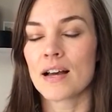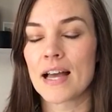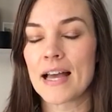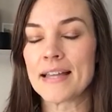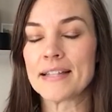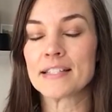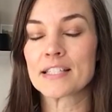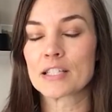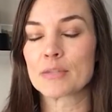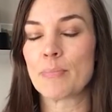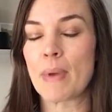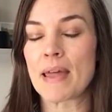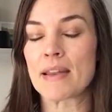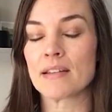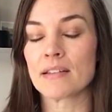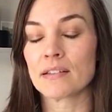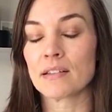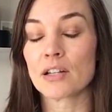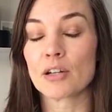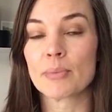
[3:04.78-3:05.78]
and
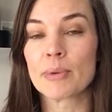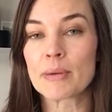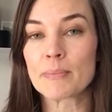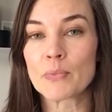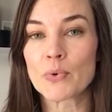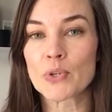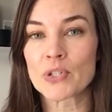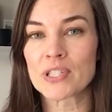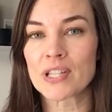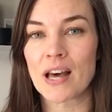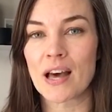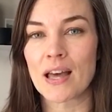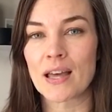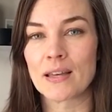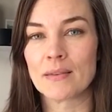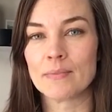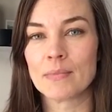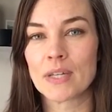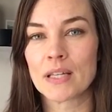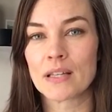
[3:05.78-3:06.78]
spend a little bit more
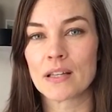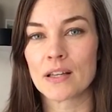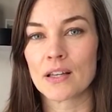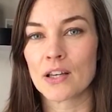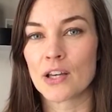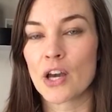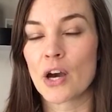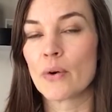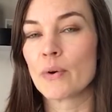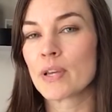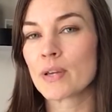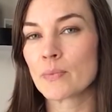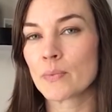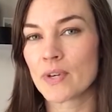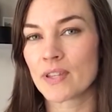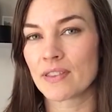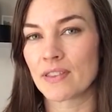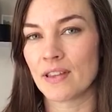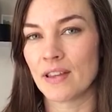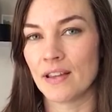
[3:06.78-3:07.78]
time going
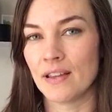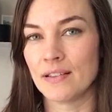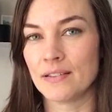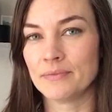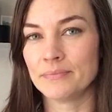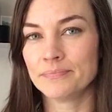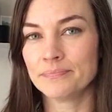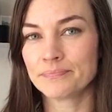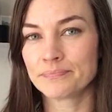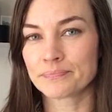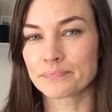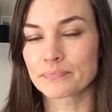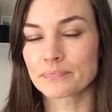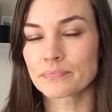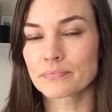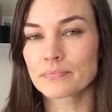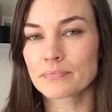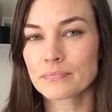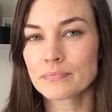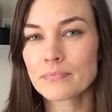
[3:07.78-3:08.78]
within,
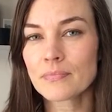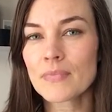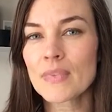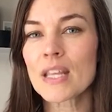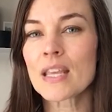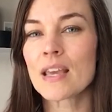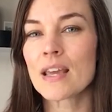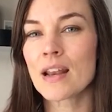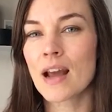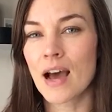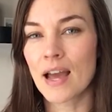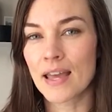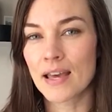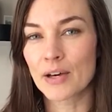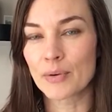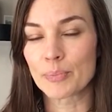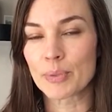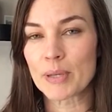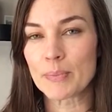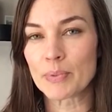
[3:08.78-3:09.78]
and I
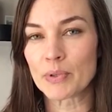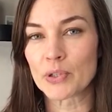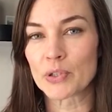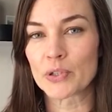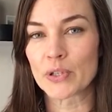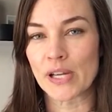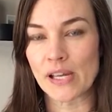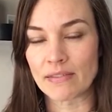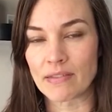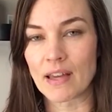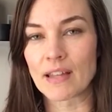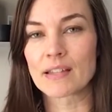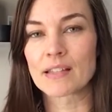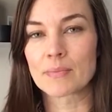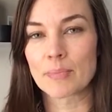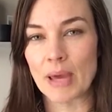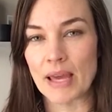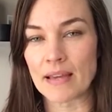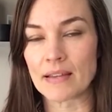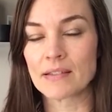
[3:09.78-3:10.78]
help people create that
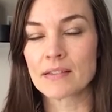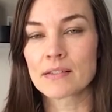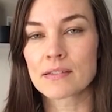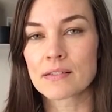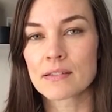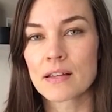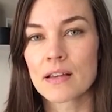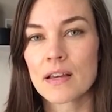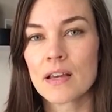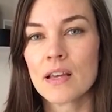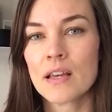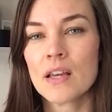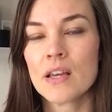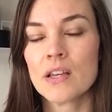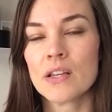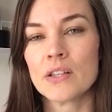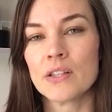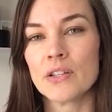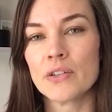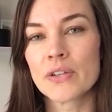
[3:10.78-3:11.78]
space,
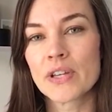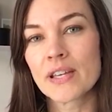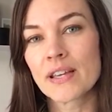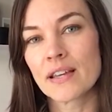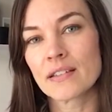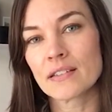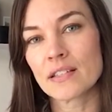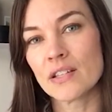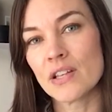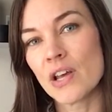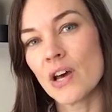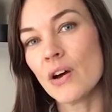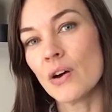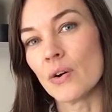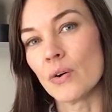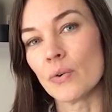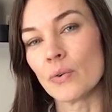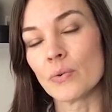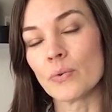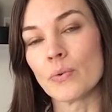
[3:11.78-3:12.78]
you can get to
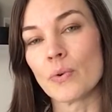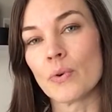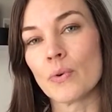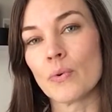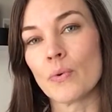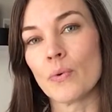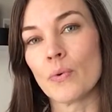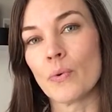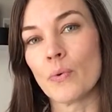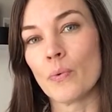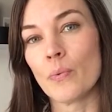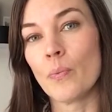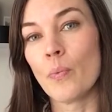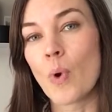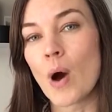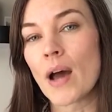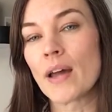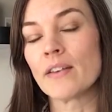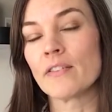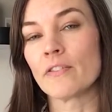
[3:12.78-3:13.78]
know
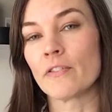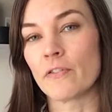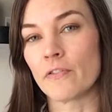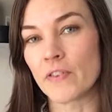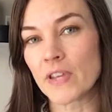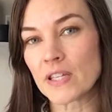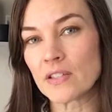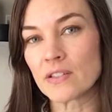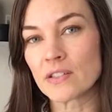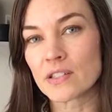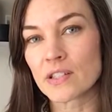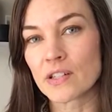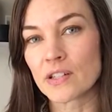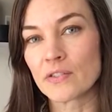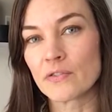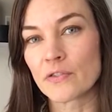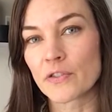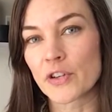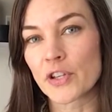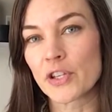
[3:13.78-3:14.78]
what feels
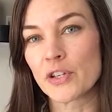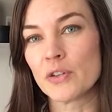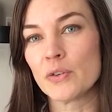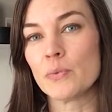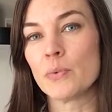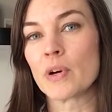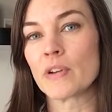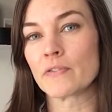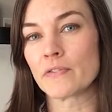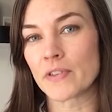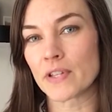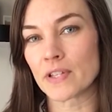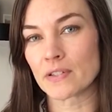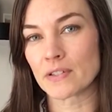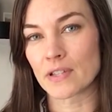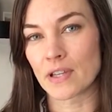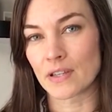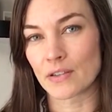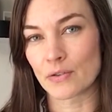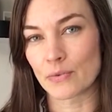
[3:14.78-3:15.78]
good for you, what
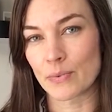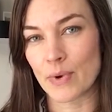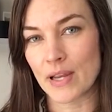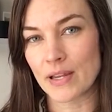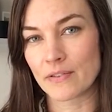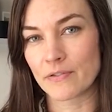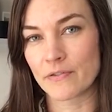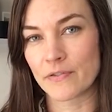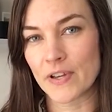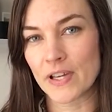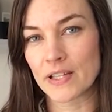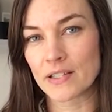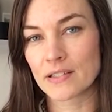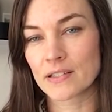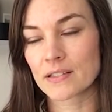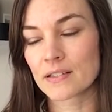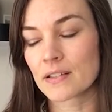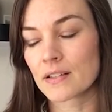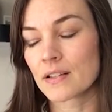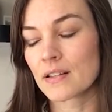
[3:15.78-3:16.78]
feels like the right
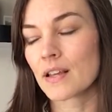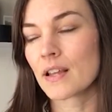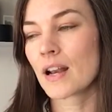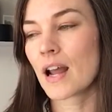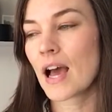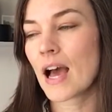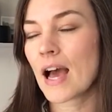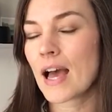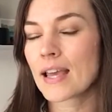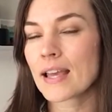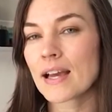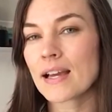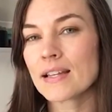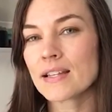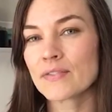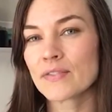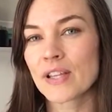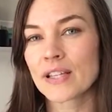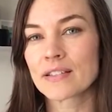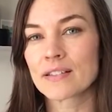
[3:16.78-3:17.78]
fit. And I kind
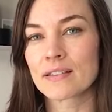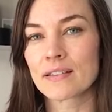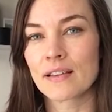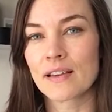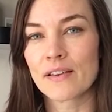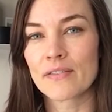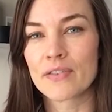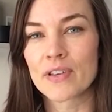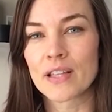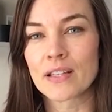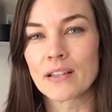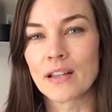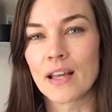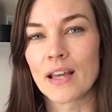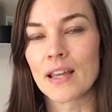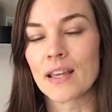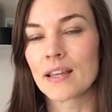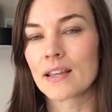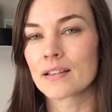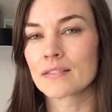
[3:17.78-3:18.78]
of like to think of it
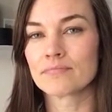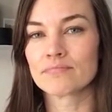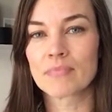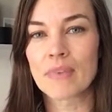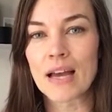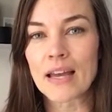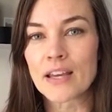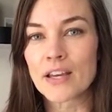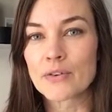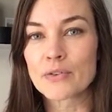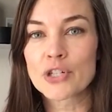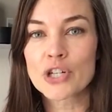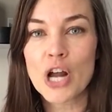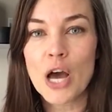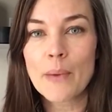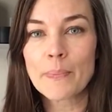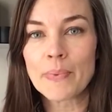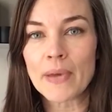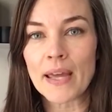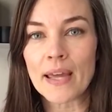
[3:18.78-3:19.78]
like I go
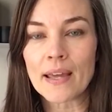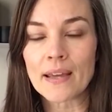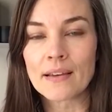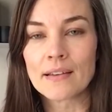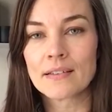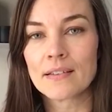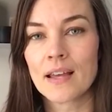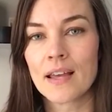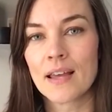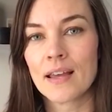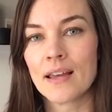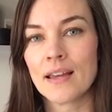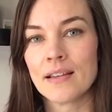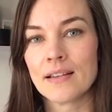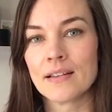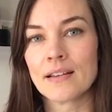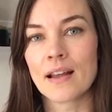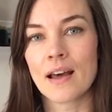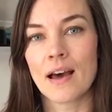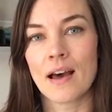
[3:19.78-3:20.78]
shopping
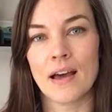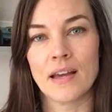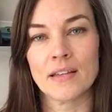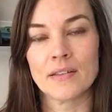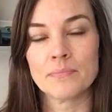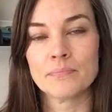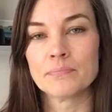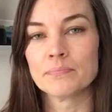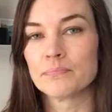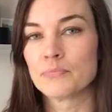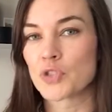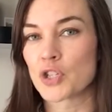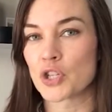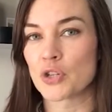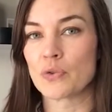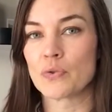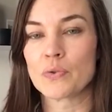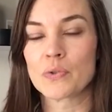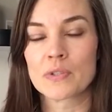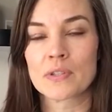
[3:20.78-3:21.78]
and I
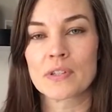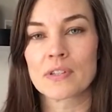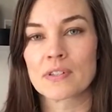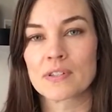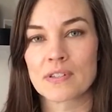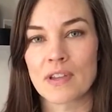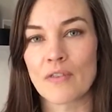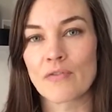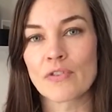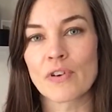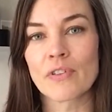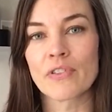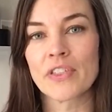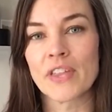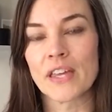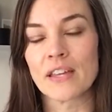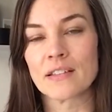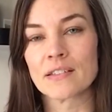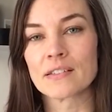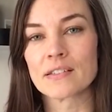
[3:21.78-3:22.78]
choose several
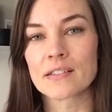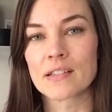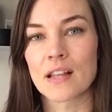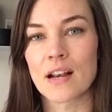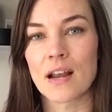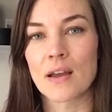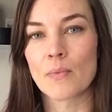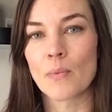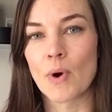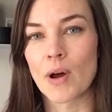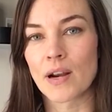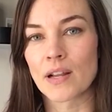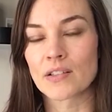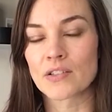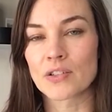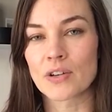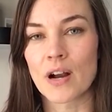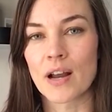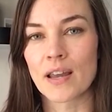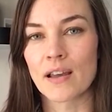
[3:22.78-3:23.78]
things that I want to
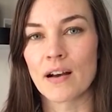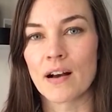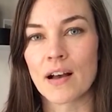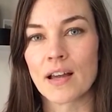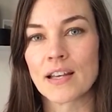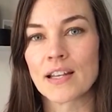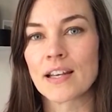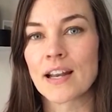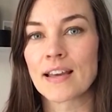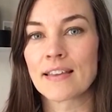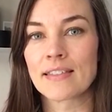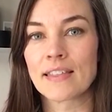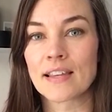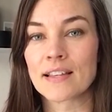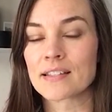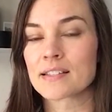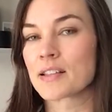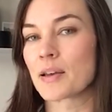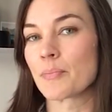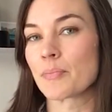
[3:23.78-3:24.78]
try on and I
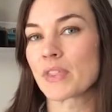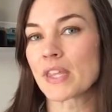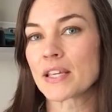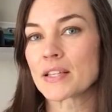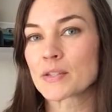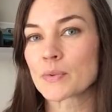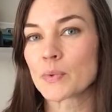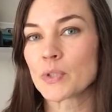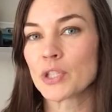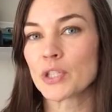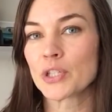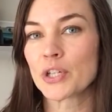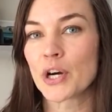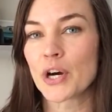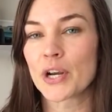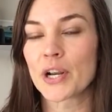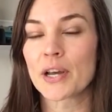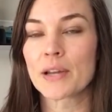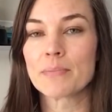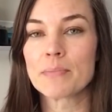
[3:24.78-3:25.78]
think some things will look
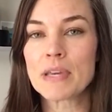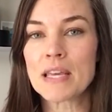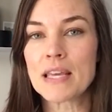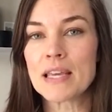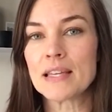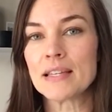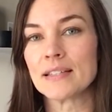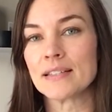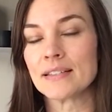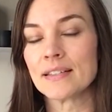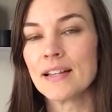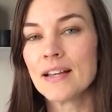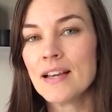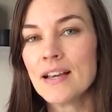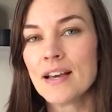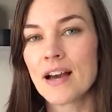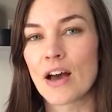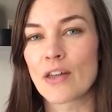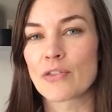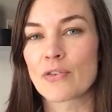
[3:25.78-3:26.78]
good on me and
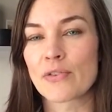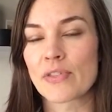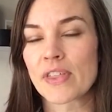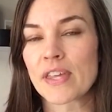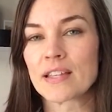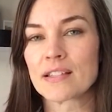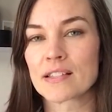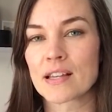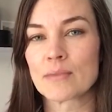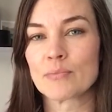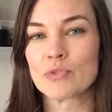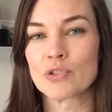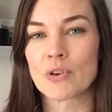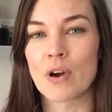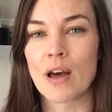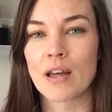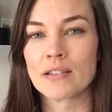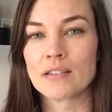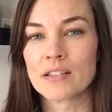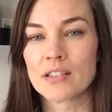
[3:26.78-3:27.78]
other things I'm
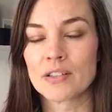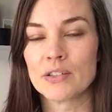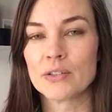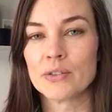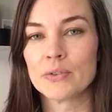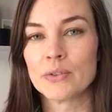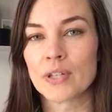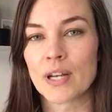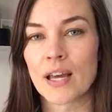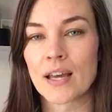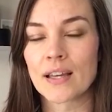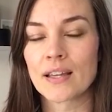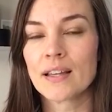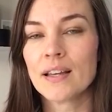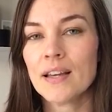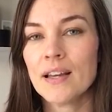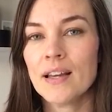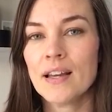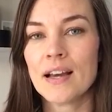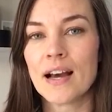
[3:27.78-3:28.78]
drawn to and I
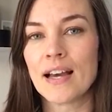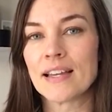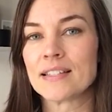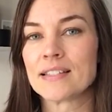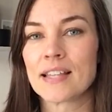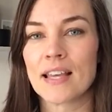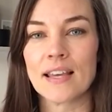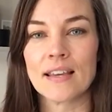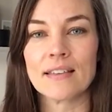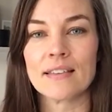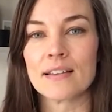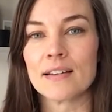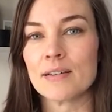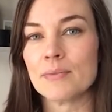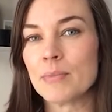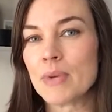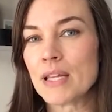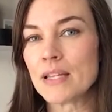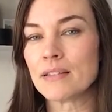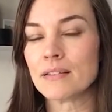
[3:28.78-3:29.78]
I take
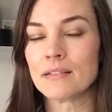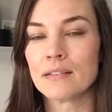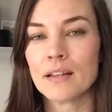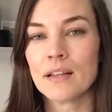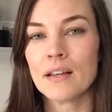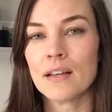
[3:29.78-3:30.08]
them and